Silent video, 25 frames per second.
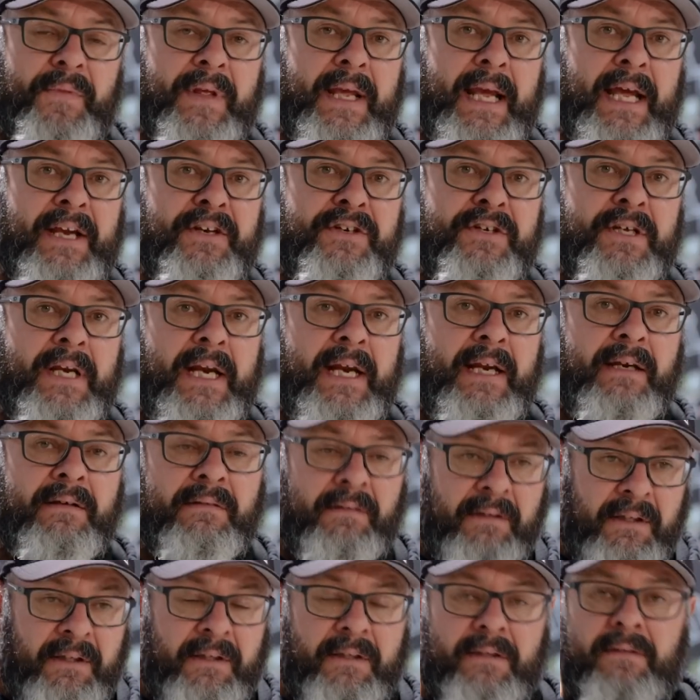the engine
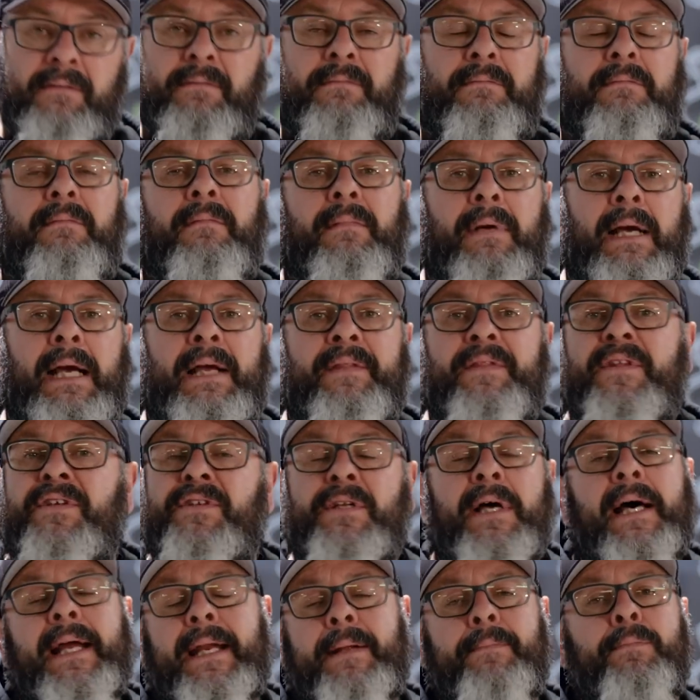in, and the
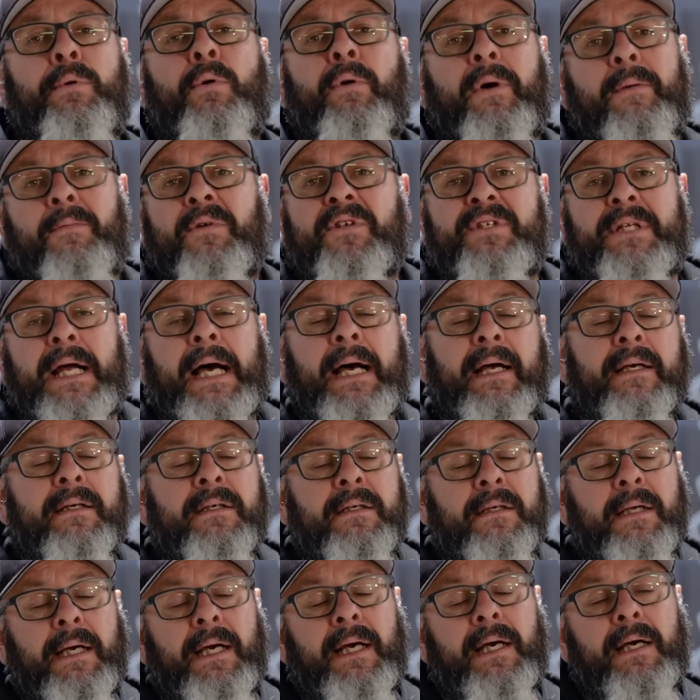starting point was done,
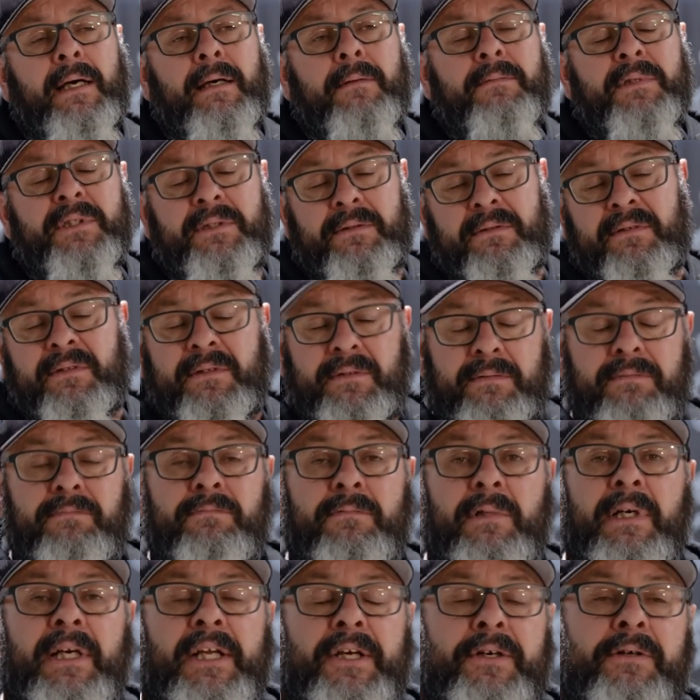which was
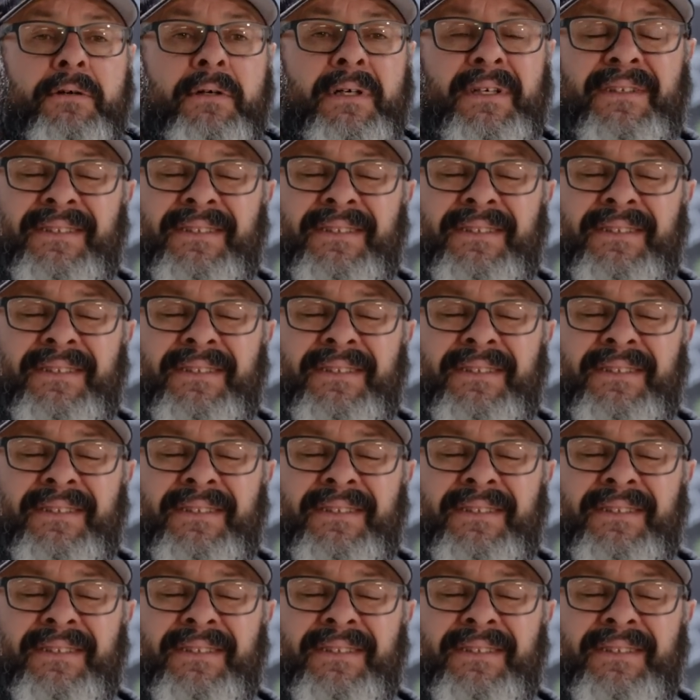really good.